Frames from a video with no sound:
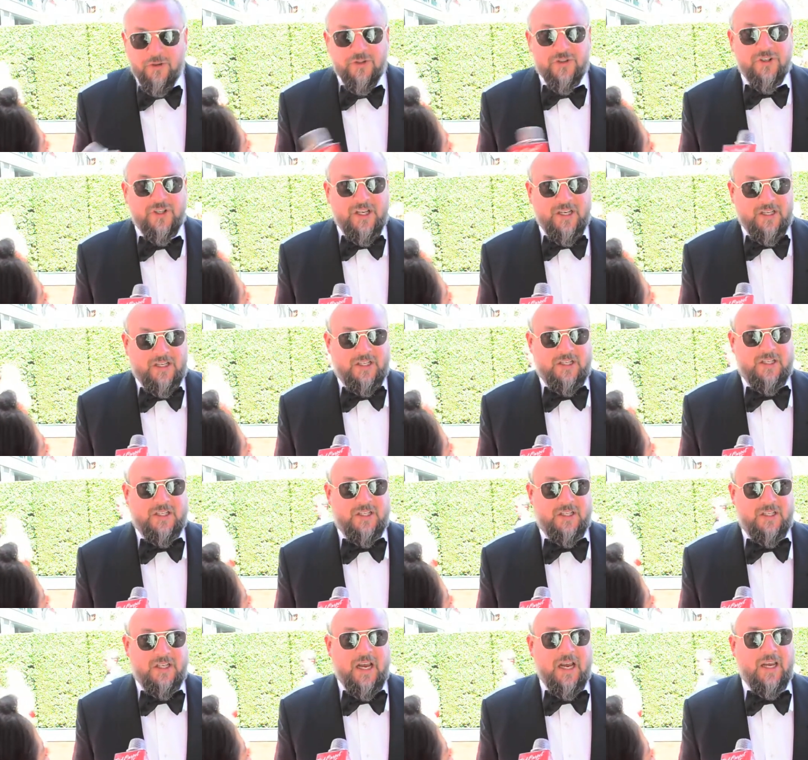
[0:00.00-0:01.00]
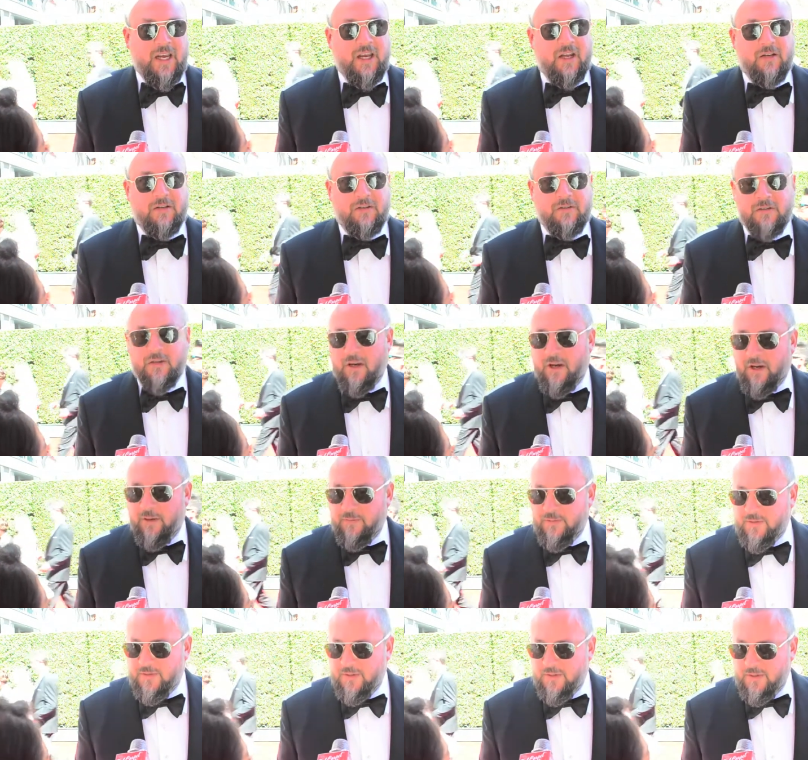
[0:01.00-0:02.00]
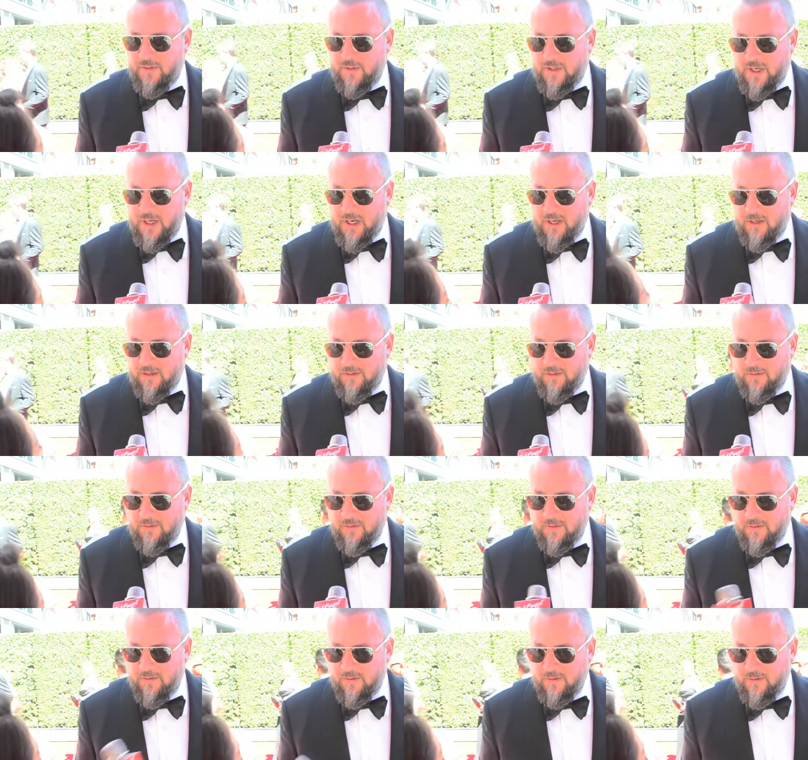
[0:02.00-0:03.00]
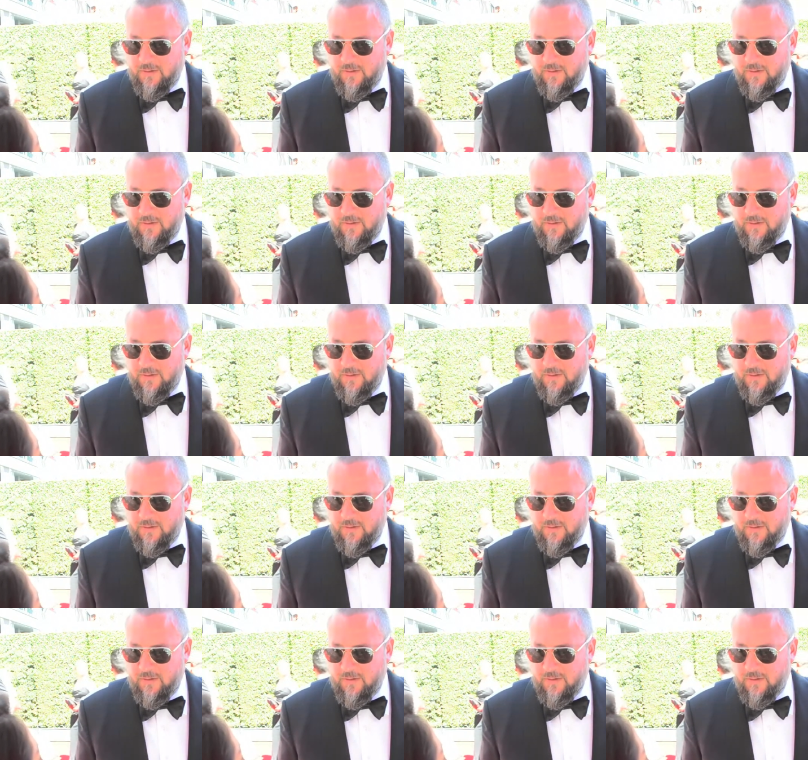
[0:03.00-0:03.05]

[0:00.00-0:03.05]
Se second time. Second time. Yeah. How does it